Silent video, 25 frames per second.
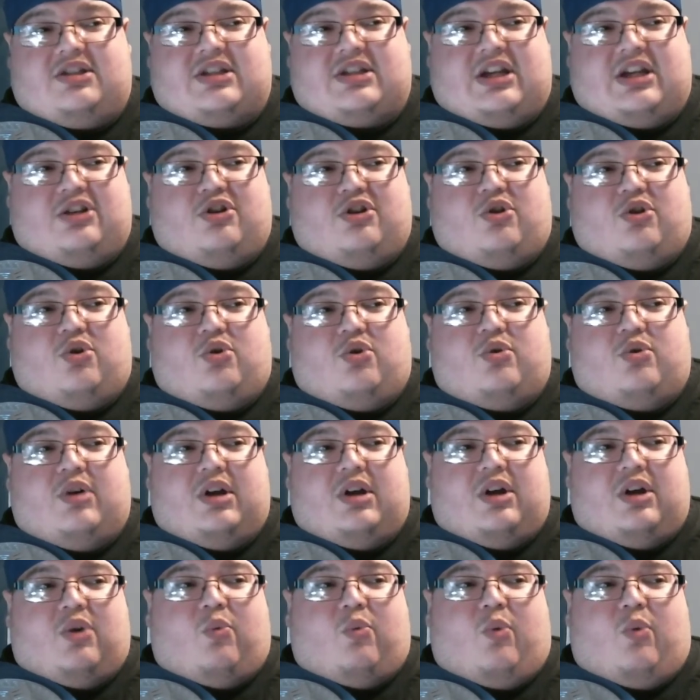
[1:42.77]
I know
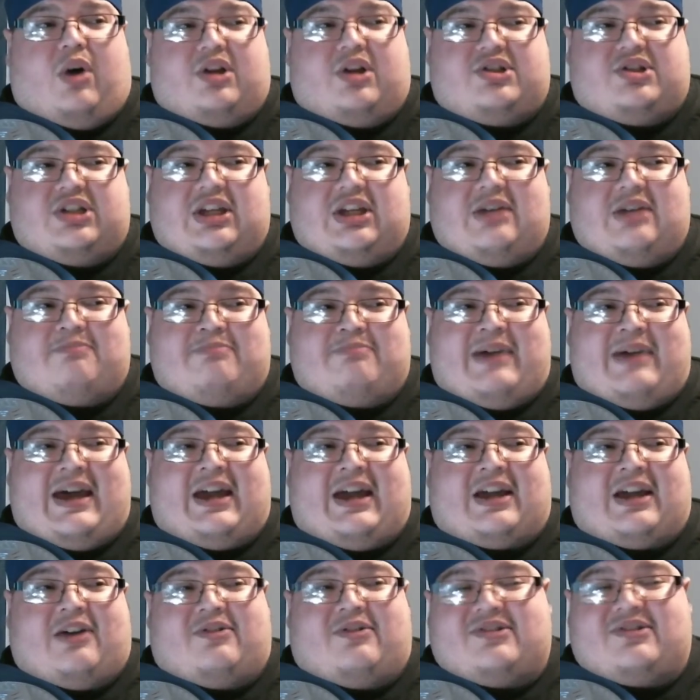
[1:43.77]
watching it
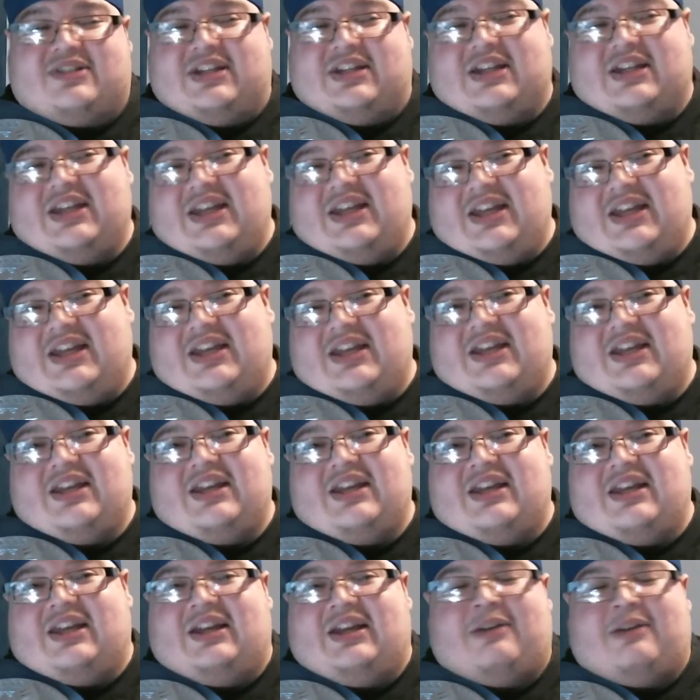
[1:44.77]
back, I was like, eh,
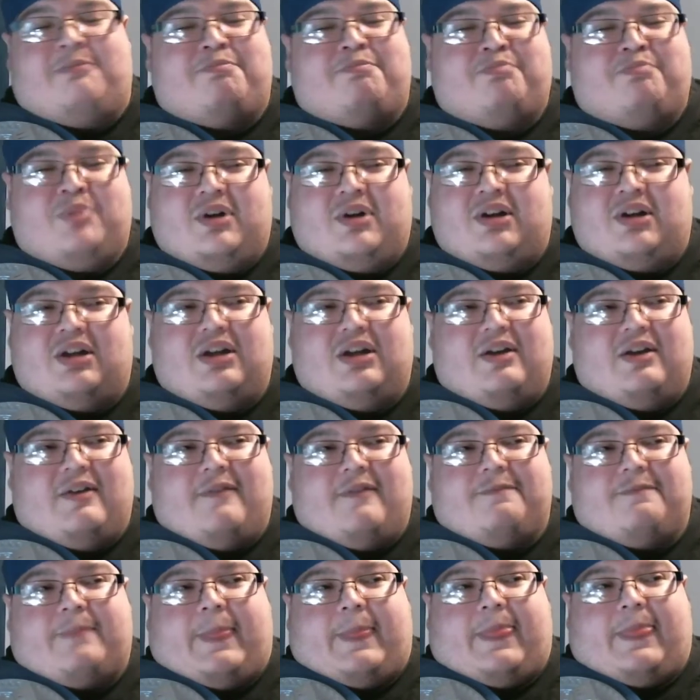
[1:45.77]
but
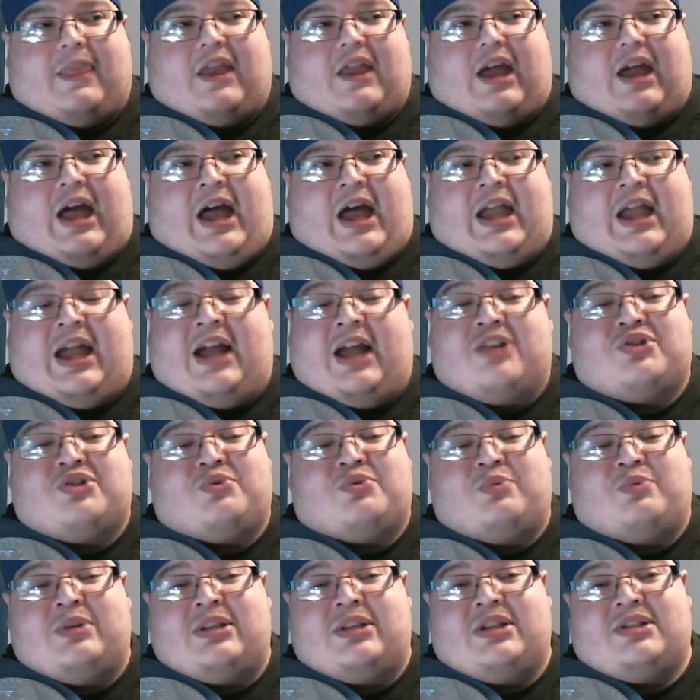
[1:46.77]
I got to
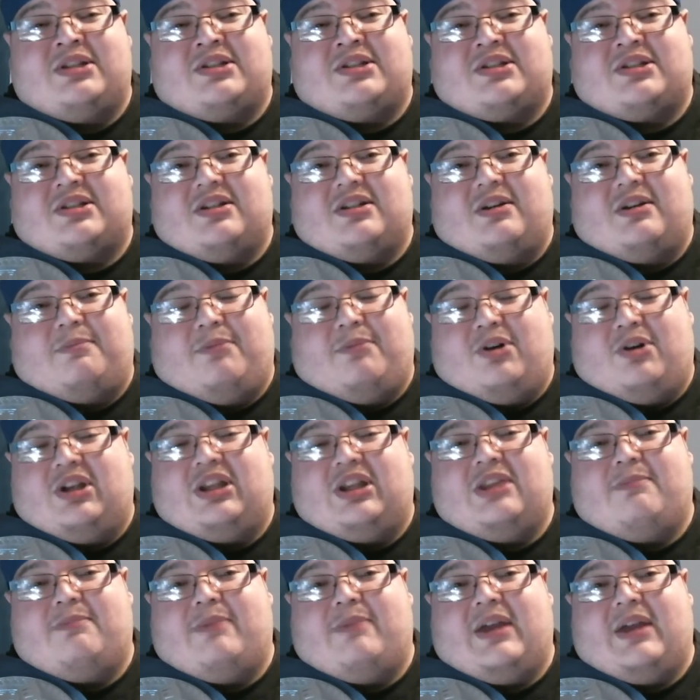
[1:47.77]
witness a Money in
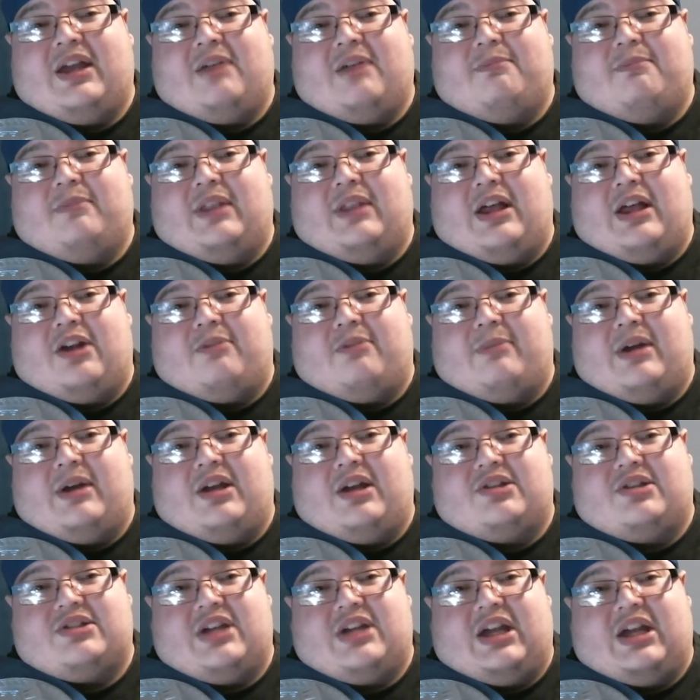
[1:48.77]
the Bank ladder
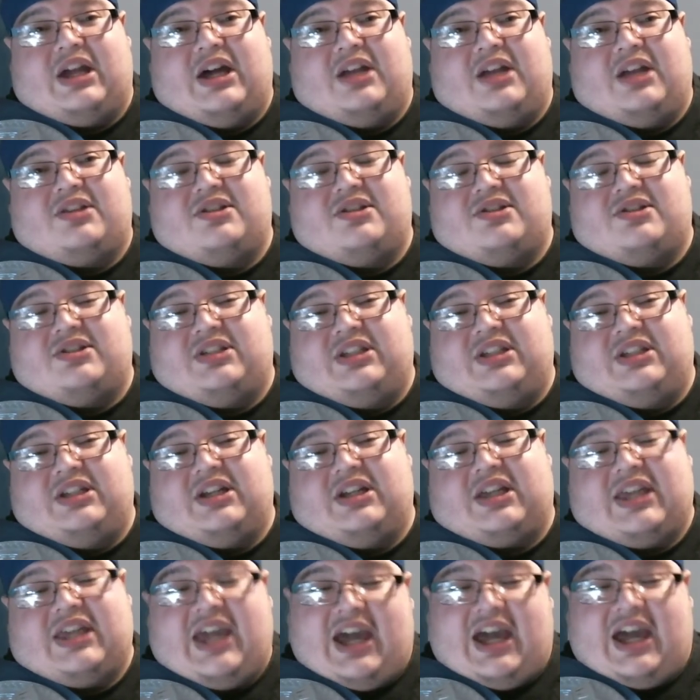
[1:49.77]
match. I got to see a
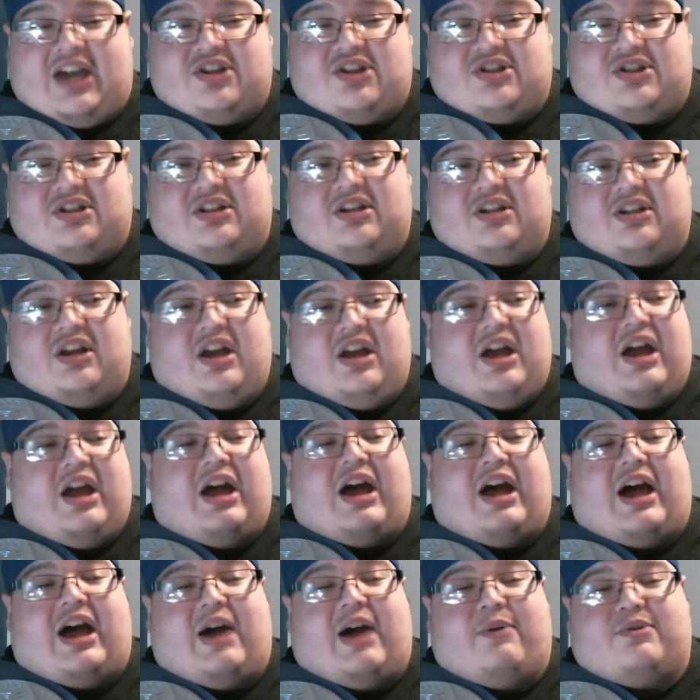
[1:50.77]
cash-in.
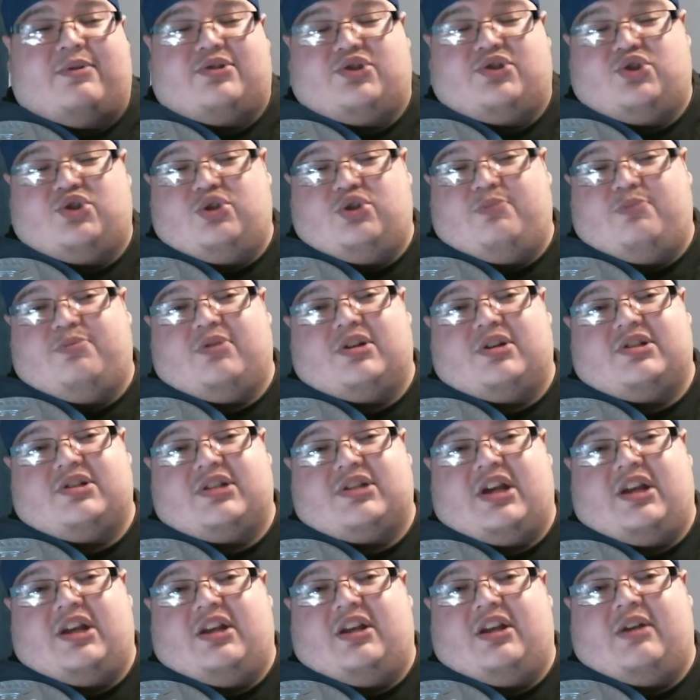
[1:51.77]
I was super
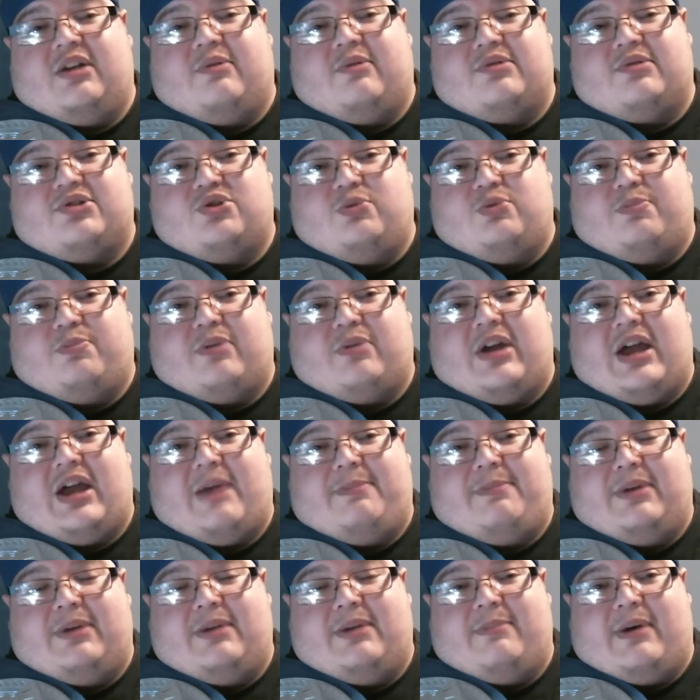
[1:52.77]
excited. I was super
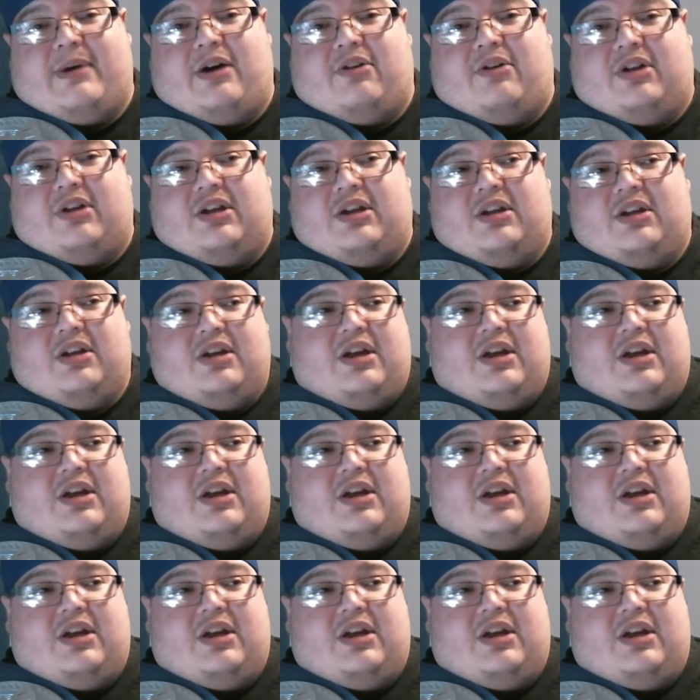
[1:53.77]
happy about it.